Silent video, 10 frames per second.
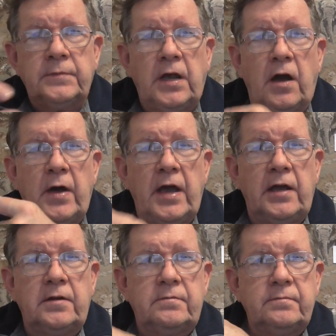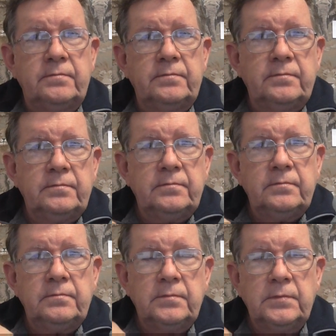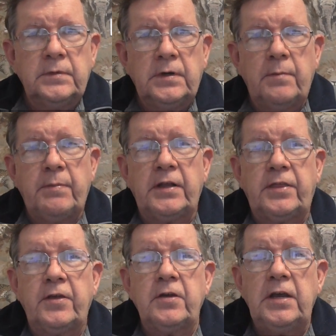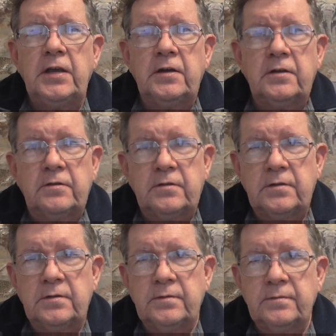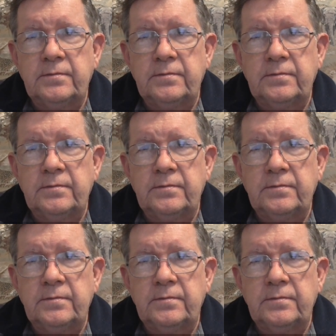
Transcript: Go ahead. About 30 years.